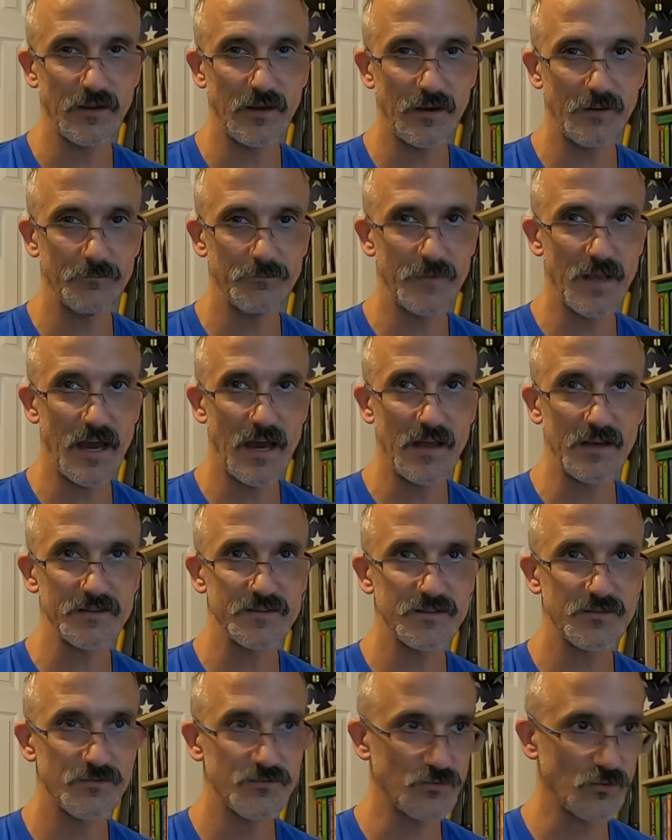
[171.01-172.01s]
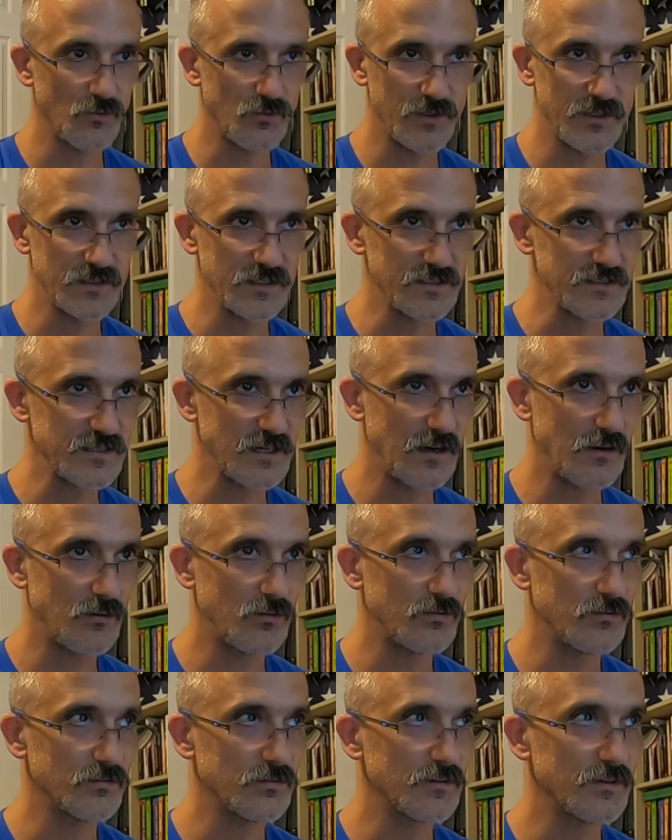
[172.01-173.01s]
I'm not throwing in the
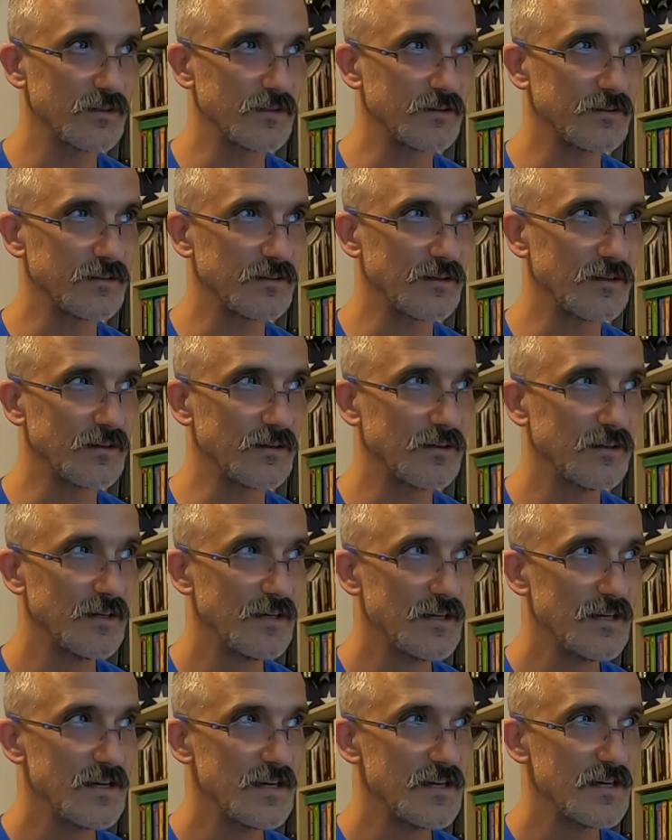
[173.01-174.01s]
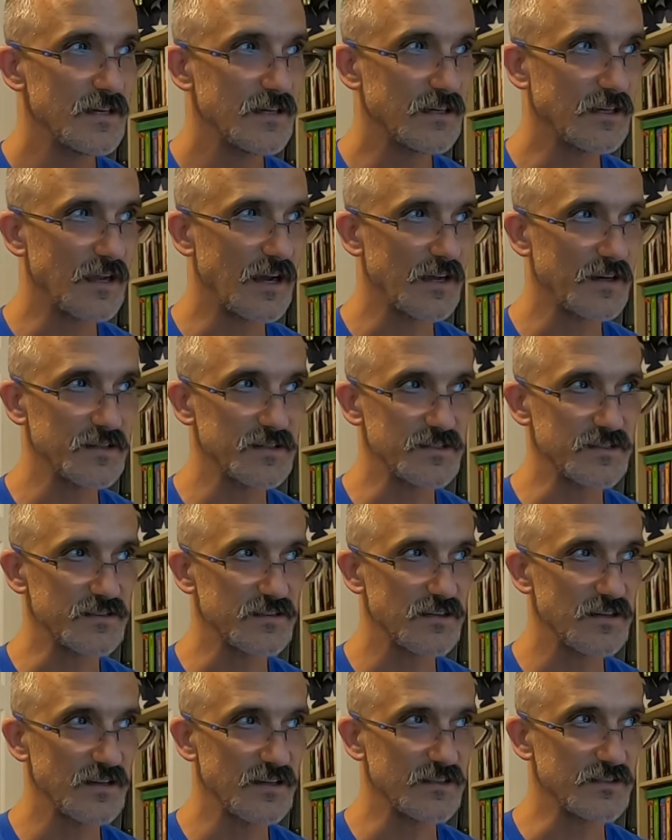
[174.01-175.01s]
towel, and God
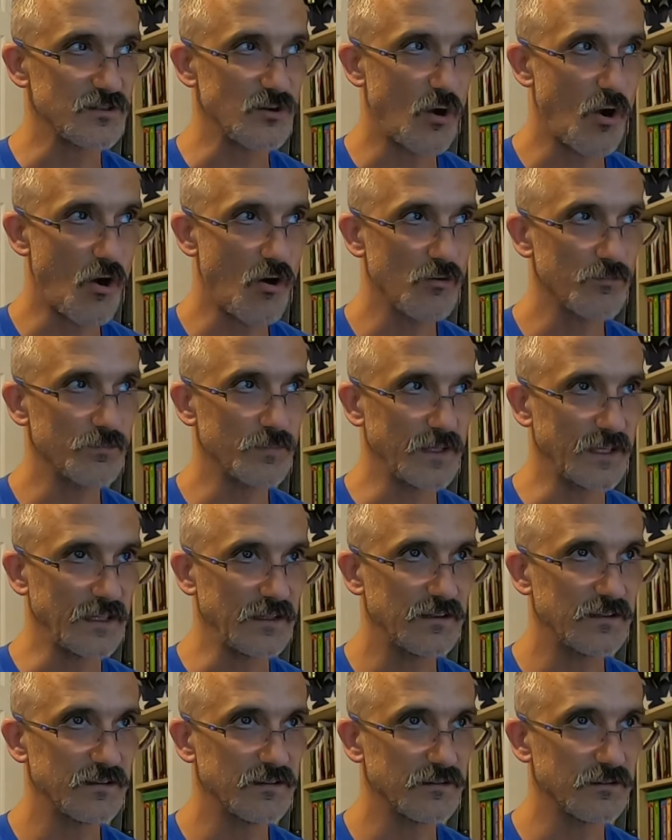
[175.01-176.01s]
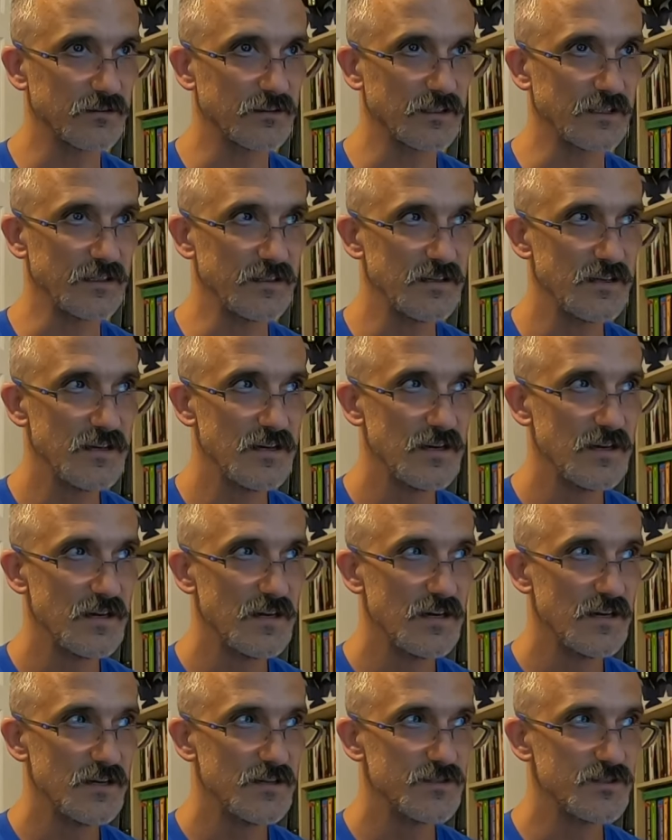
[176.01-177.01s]
has called me clearly
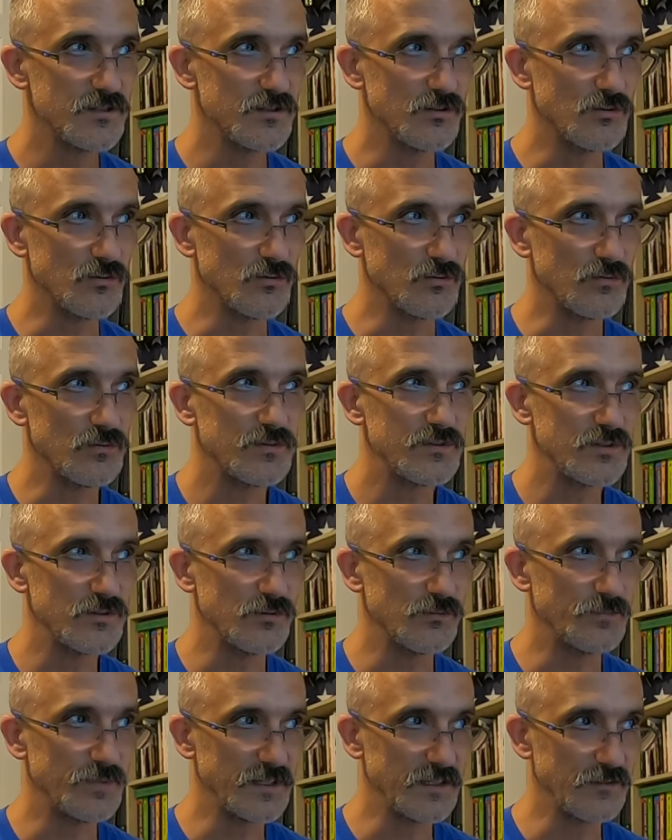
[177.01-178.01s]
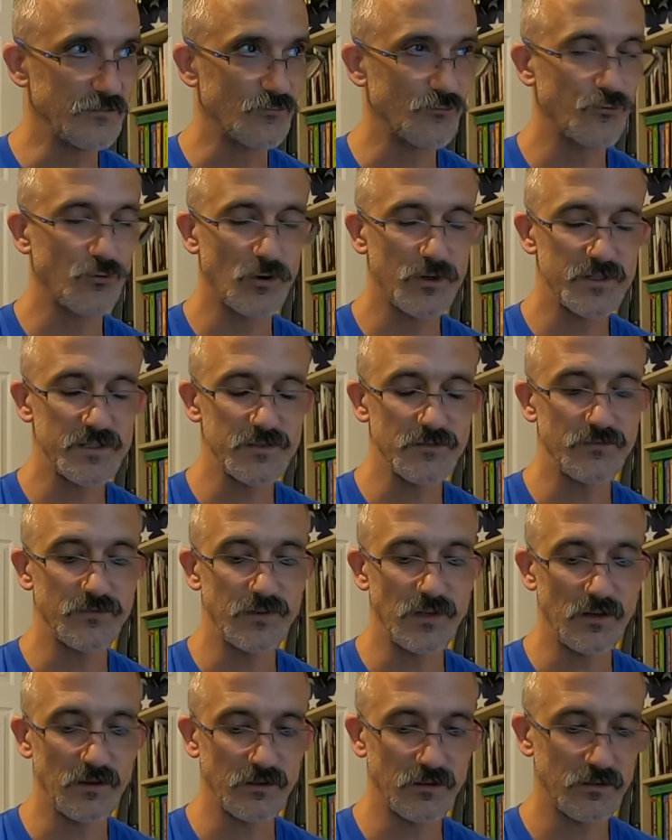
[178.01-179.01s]
to be in front of
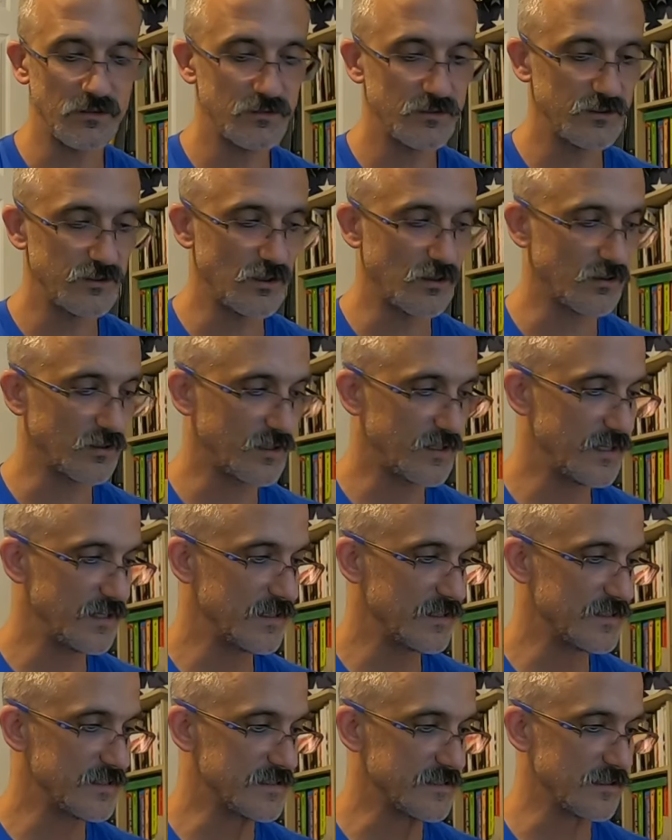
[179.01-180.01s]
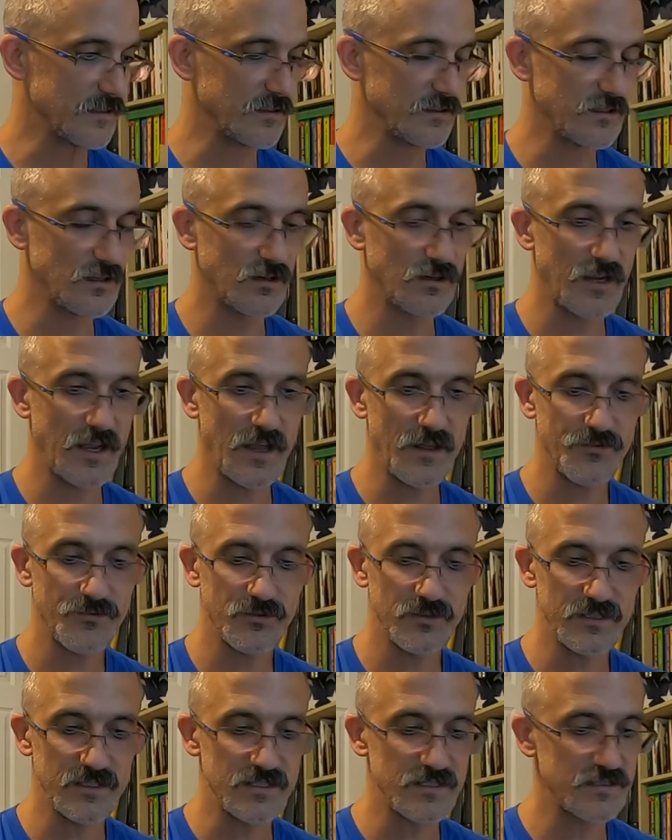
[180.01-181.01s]
young kids, young
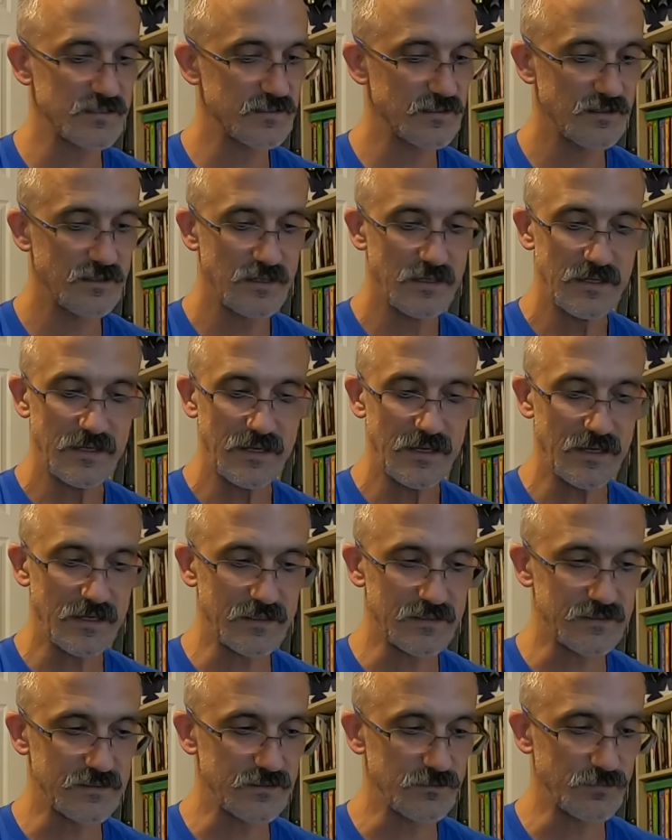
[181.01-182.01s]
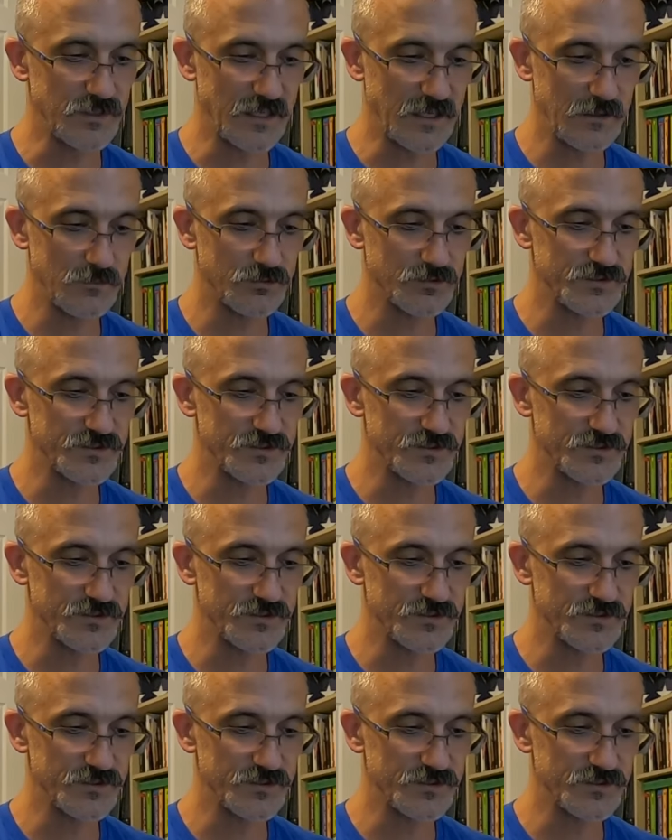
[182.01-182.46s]
athletes, and to be able